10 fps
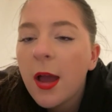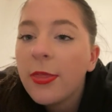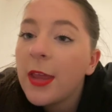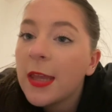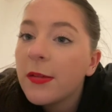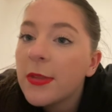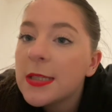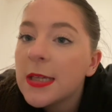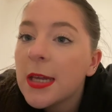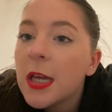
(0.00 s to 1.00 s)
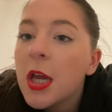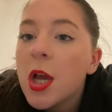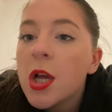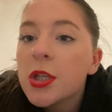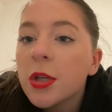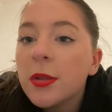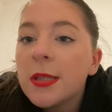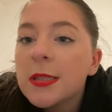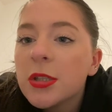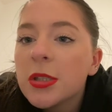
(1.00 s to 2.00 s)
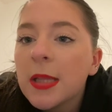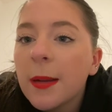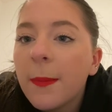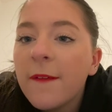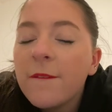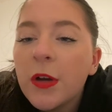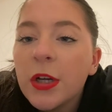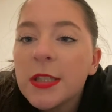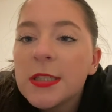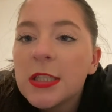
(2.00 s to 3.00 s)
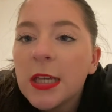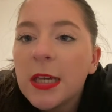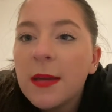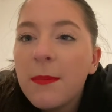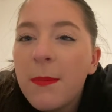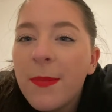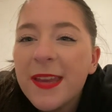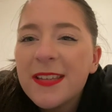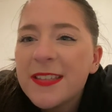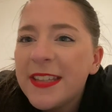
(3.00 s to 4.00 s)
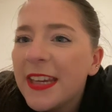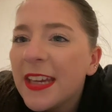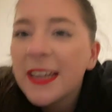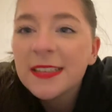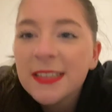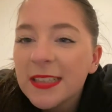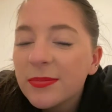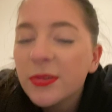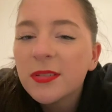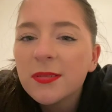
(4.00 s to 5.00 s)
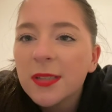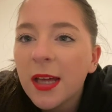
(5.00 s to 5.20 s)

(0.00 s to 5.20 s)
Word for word: at the end of this year. So this is just like my first year, mid-year assessment.